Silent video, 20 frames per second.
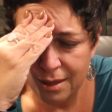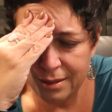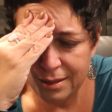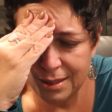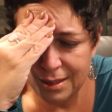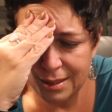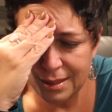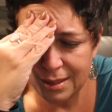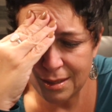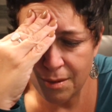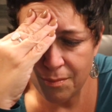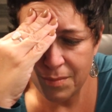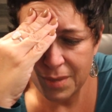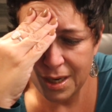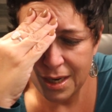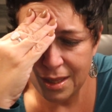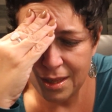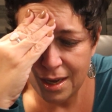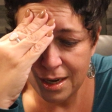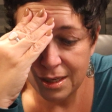This is
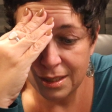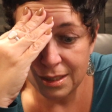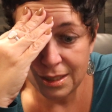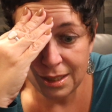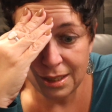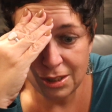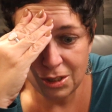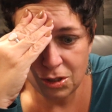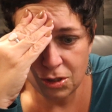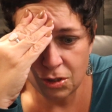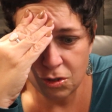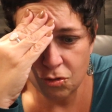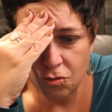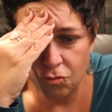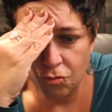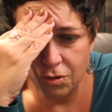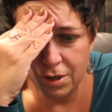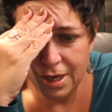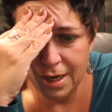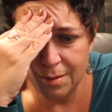somebody that is
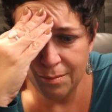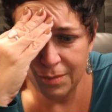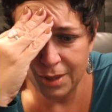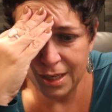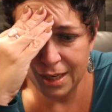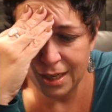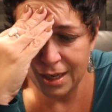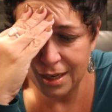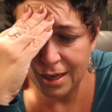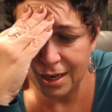extremely